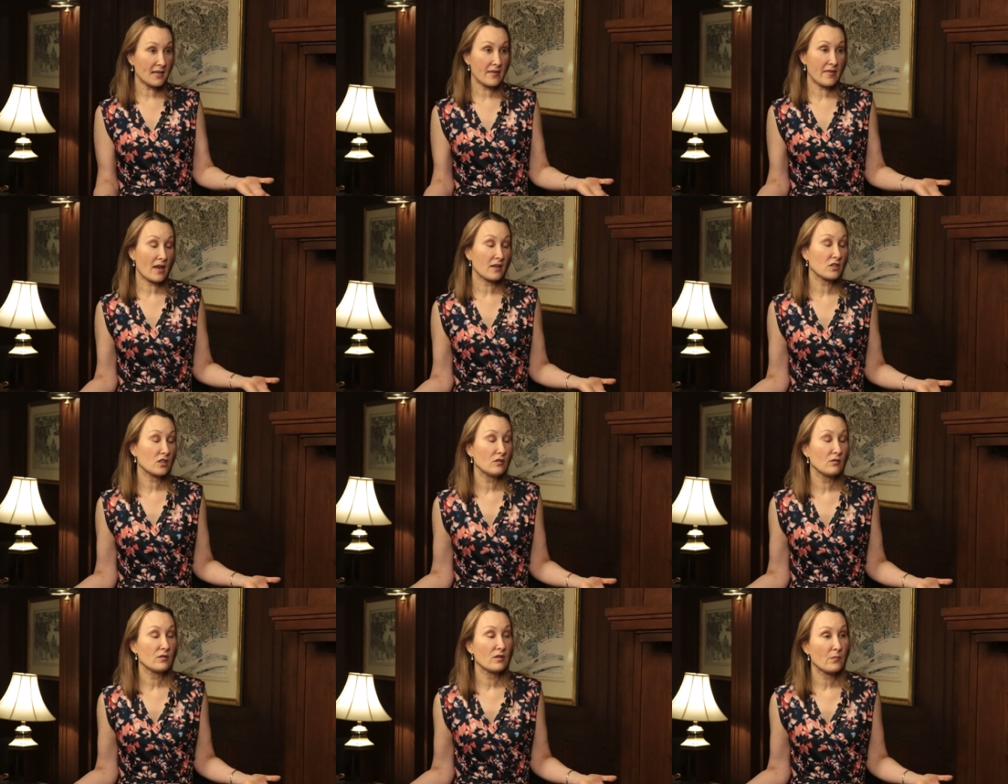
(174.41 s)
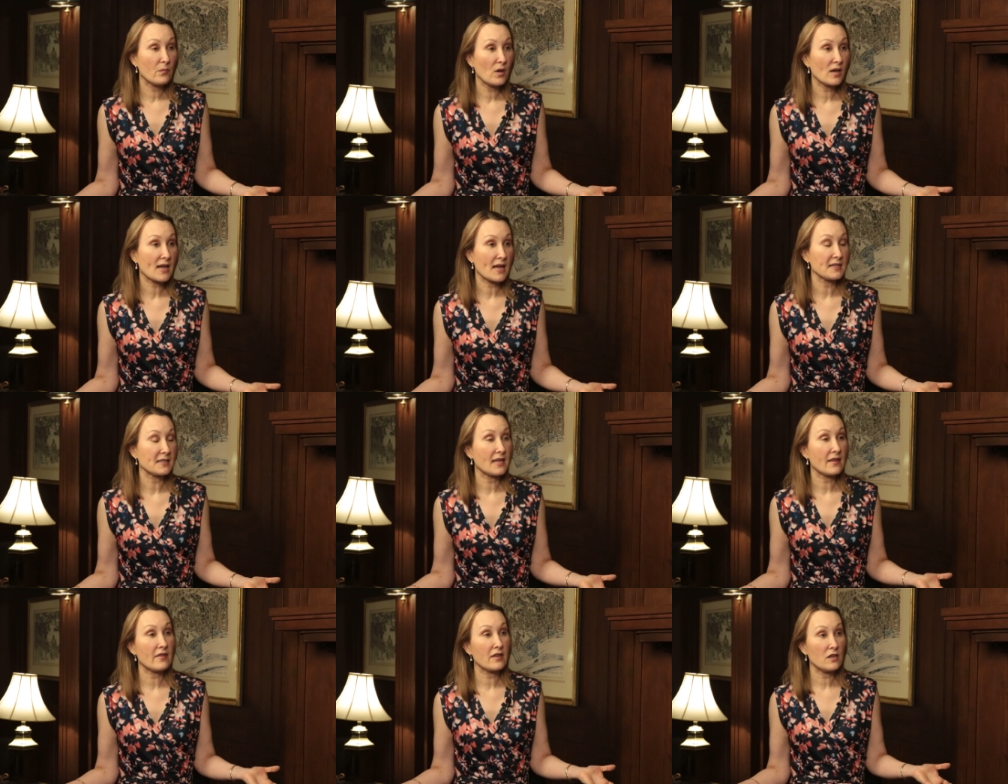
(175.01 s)
say that too in the book. I
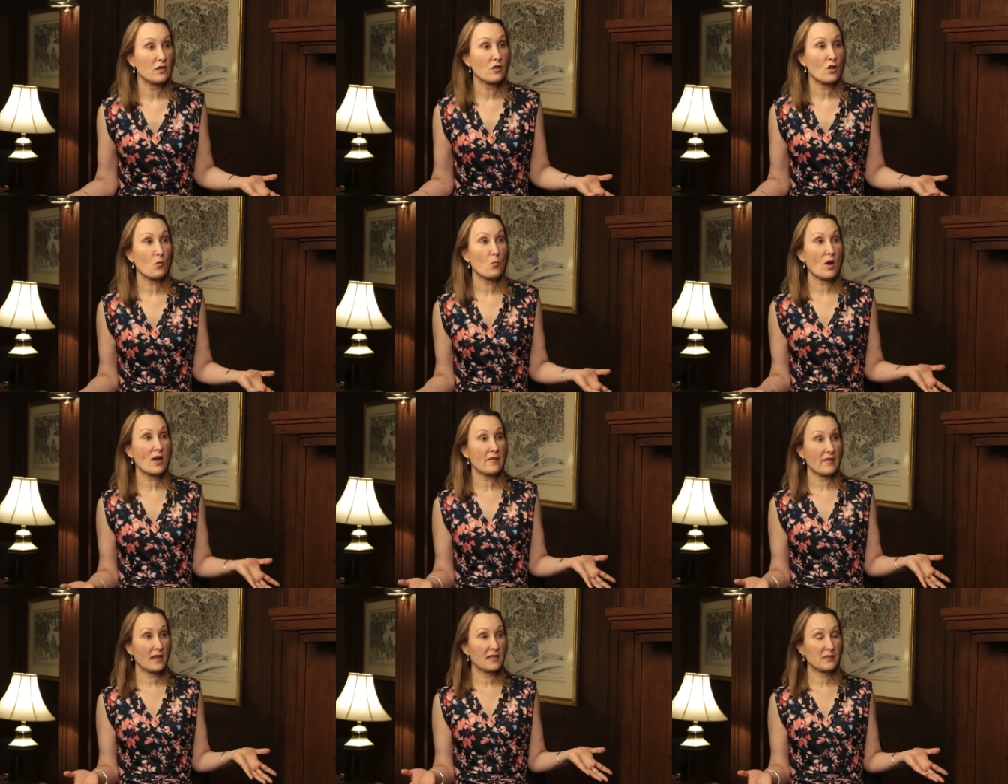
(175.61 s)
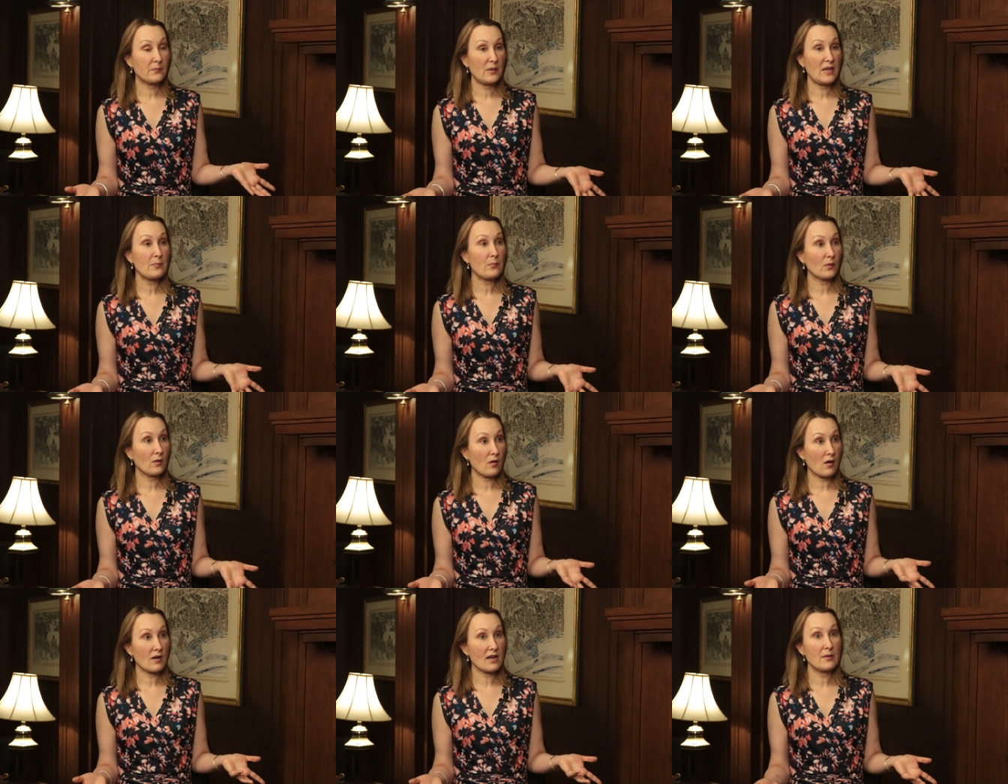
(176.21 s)
say that, you know what, it's people
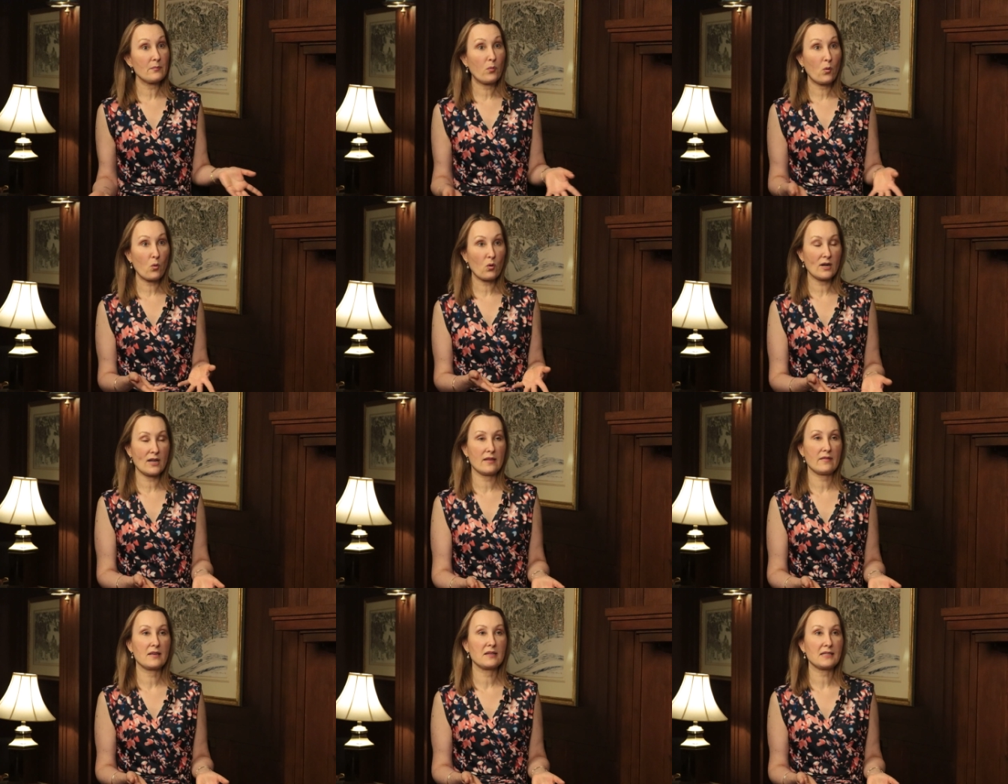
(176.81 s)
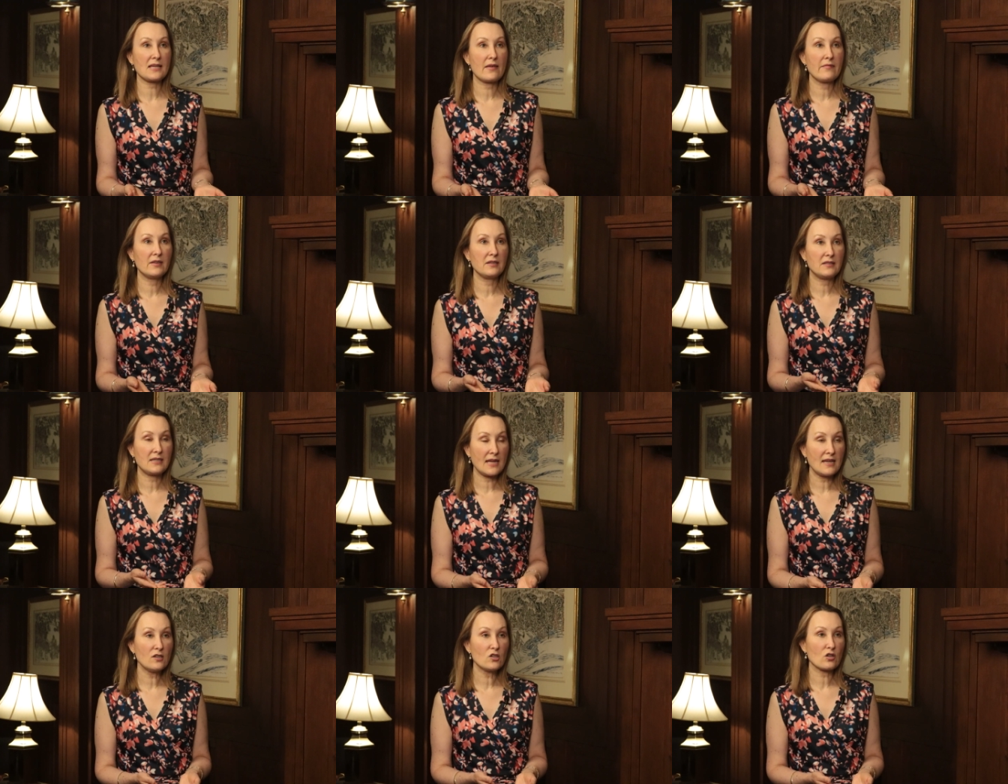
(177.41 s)
are importing this, and the
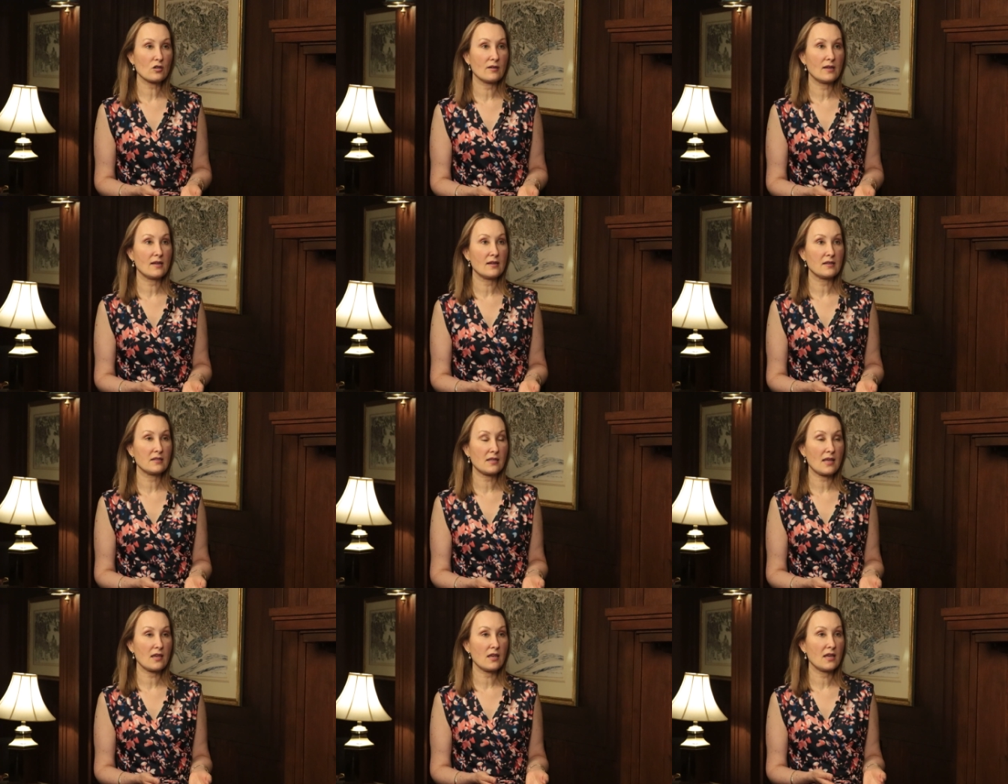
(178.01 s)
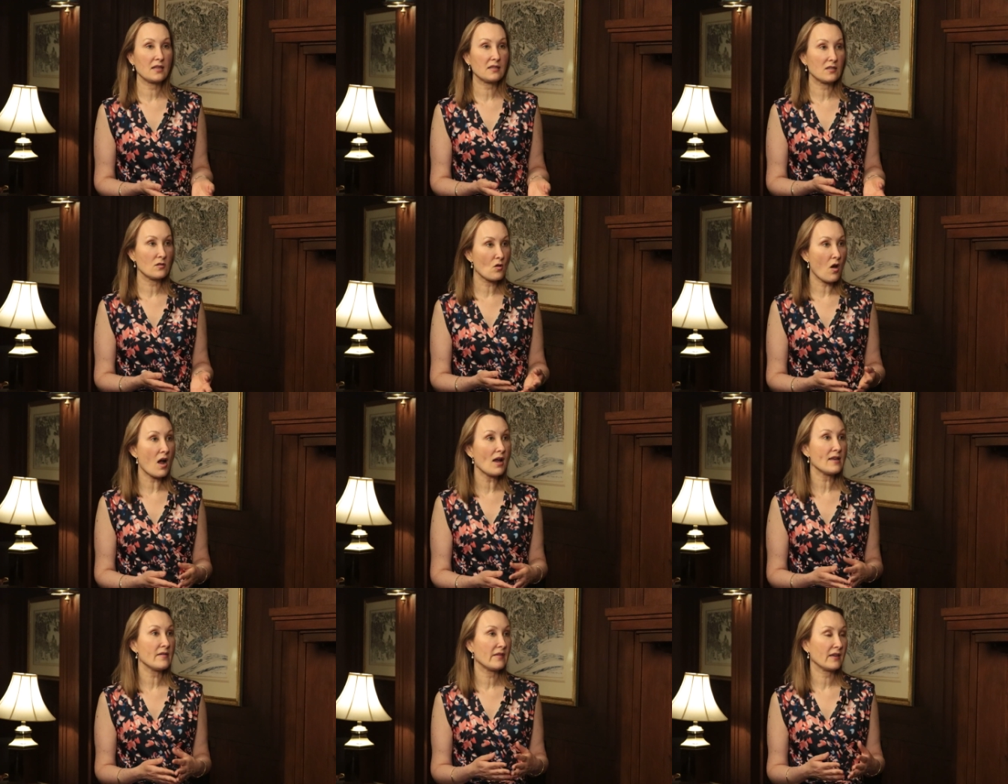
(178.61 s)
danger is that it's
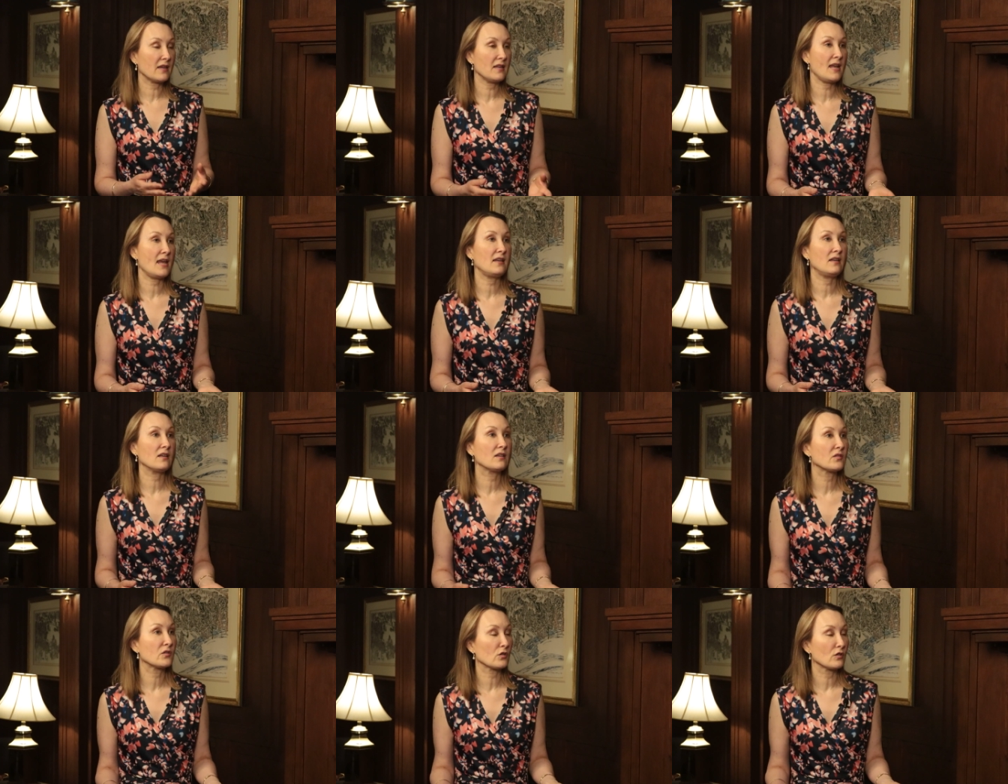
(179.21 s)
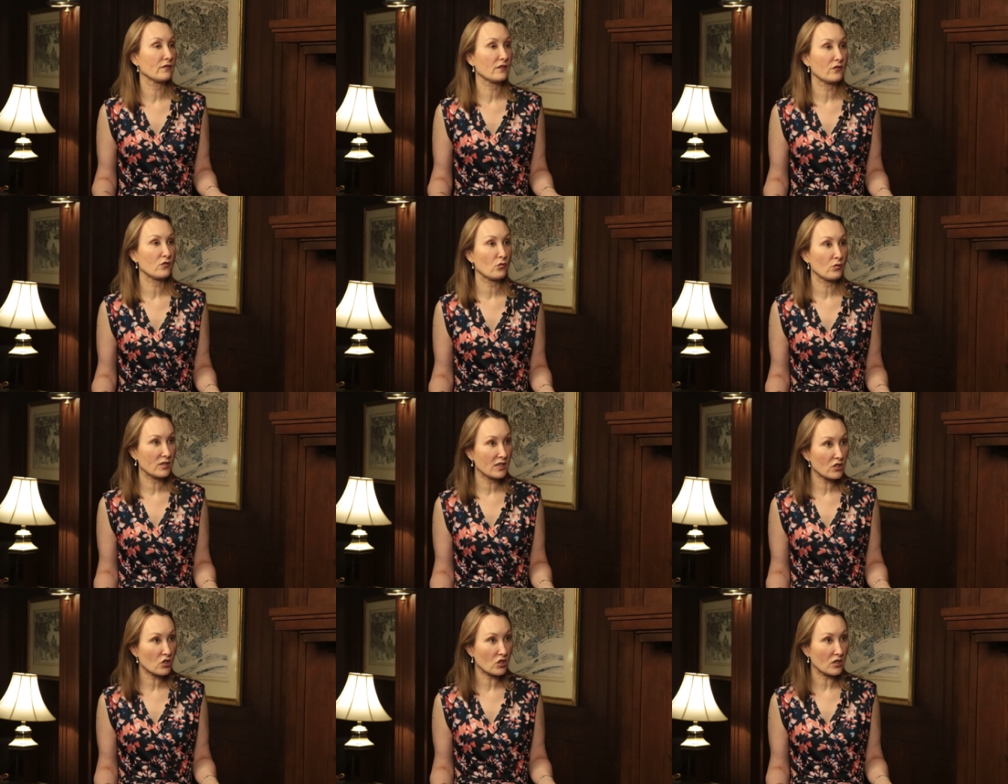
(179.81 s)
not in the Canadian conservative
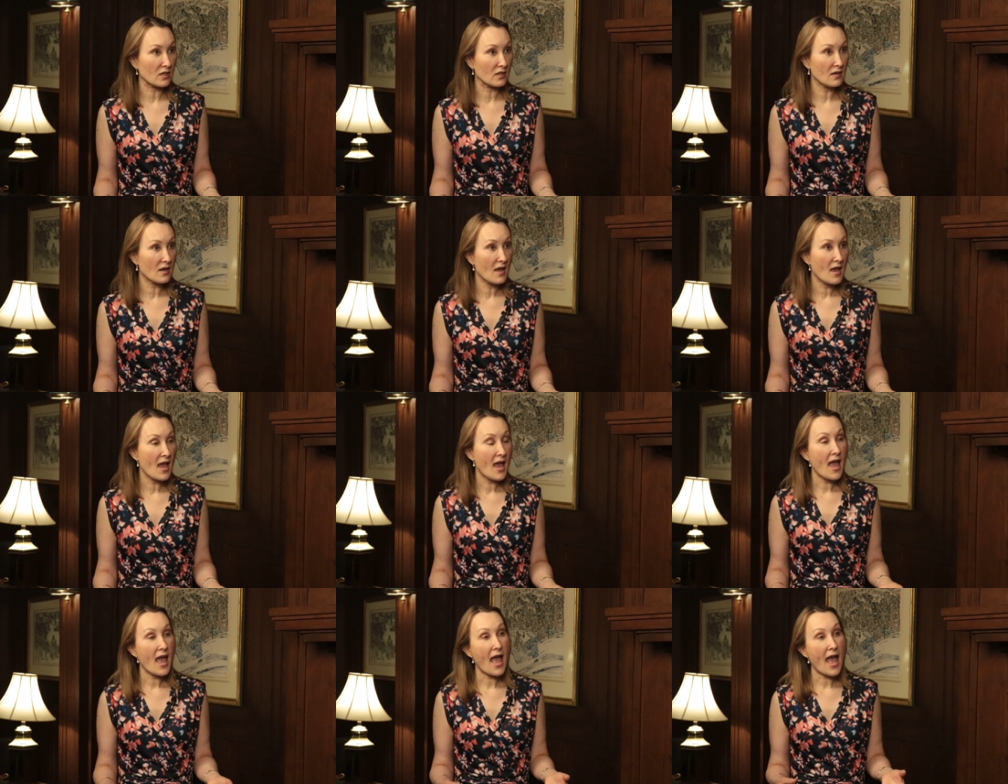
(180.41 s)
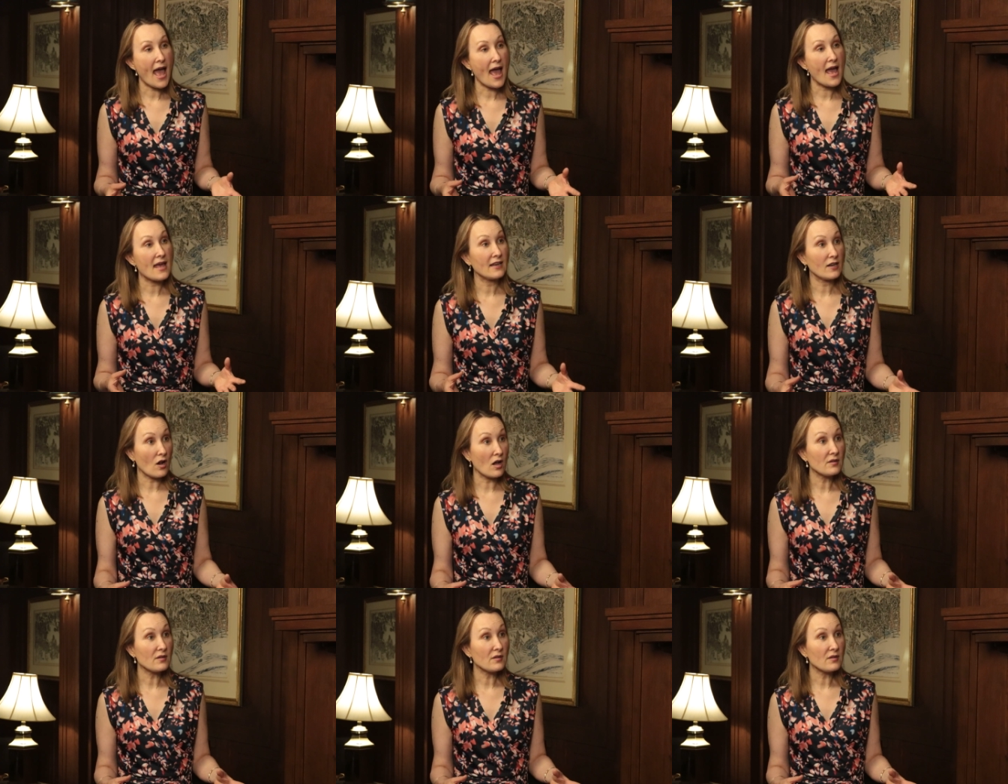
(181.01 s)
tradition. And it